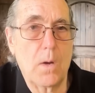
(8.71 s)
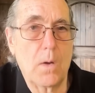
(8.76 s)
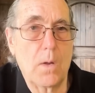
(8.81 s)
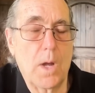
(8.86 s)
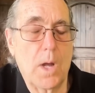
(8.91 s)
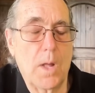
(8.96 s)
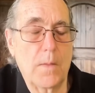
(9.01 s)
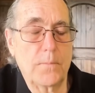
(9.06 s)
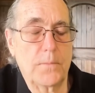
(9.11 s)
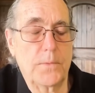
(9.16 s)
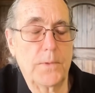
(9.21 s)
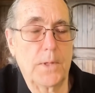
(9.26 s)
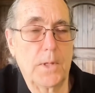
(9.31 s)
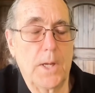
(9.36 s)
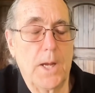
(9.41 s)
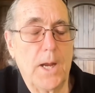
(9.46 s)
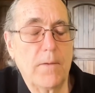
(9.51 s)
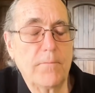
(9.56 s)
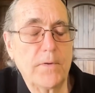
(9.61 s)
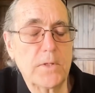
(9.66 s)
The
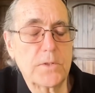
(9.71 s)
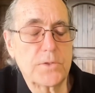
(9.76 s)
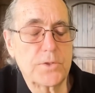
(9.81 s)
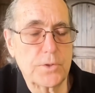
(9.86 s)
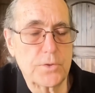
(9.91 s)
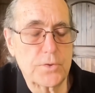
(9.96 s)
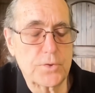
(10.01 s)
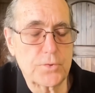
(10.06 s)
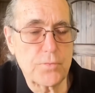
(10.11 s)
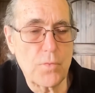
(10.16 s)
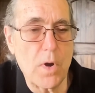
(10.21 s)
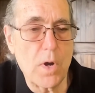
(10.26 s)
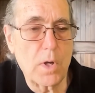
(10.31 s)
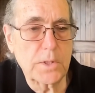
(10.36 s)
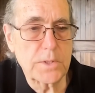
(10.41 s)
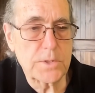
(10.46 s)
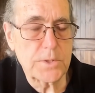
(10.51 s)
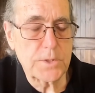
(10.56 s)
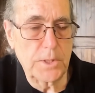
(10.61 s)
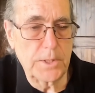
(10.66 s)
evidence is
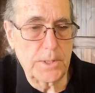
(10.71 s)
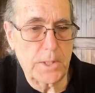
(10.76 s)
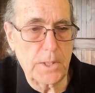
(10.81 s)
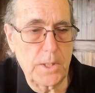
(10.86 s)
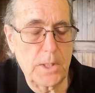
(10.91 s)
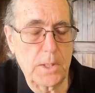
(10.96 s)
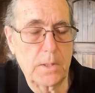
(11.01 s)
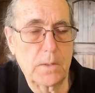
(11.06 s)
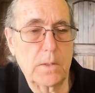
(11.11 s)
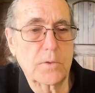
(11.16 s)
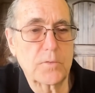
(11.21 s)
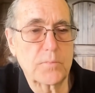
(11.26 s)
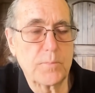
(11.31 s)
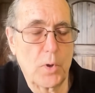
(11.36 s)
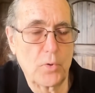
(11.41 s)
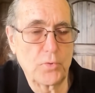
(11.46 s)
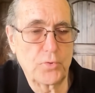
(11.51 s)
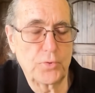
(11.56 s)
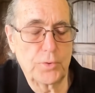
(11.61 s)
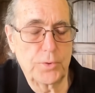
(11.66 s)
strongest linking
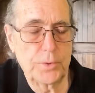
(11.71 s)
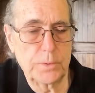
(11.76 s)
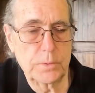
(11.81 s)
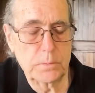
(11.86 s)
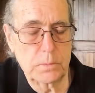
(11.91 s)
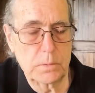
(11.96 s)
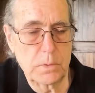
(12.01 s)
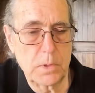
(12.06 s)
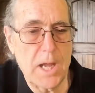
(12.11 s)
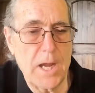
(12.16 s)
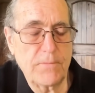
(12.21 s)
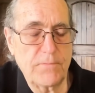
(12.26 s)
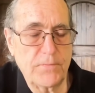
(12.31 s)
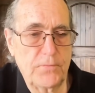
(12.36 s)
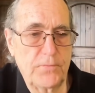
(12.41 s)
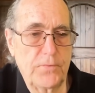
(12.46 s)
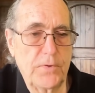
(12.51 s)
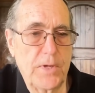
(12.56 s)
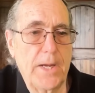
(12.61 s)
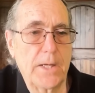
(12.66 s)
exposure to
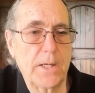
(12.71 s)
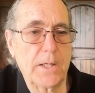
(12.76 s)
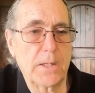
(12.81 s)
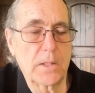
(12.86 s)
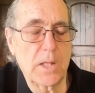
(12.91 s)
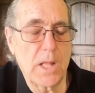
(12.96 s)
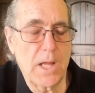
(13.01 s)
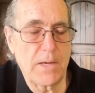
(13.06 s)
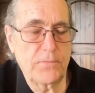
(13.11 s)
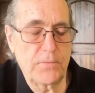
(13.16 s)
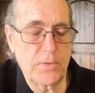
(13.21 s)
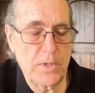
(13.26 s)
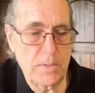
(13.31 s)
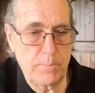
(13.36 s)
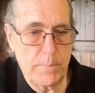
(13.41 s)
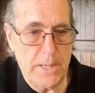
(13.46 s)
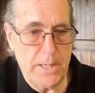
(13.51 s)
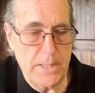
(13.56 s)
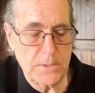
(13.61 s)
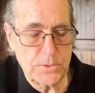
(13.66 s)
glyphosate and
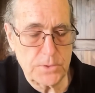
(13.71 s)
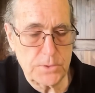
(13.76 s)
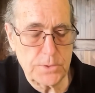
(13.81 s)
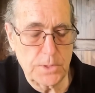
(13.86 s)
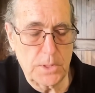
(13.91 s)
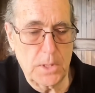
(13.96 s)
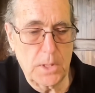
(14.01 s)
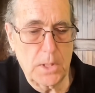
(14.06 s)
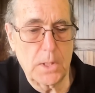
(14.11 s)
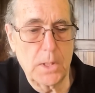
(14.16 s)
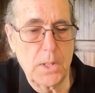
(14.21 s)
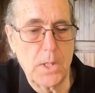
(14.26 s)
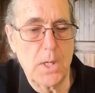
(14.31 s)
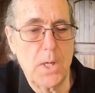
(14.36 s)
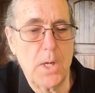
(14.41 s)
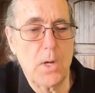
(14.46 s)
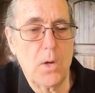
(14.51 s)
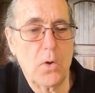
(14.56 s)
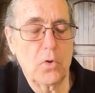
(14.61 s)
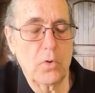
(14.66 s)
glyphosate-based
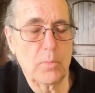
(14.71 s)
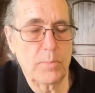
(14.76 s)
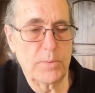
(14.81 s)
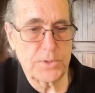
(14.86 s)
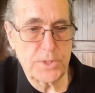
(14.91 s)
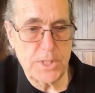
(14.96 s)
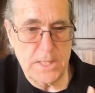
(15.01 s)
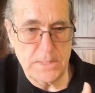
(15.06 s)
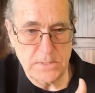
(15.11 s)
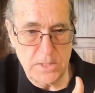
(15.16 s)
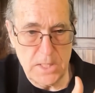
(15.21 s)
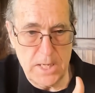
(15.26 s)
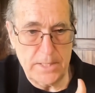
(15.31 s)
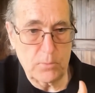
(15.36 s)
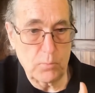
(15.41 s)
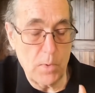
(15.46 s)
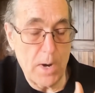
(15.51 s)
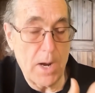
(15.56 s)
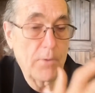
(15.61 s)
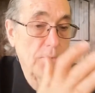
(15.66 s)
herbicides like
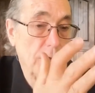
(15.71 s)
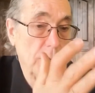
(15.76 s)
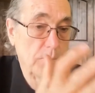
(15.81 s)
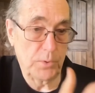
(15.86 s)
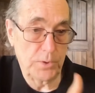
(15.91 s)
Roundup,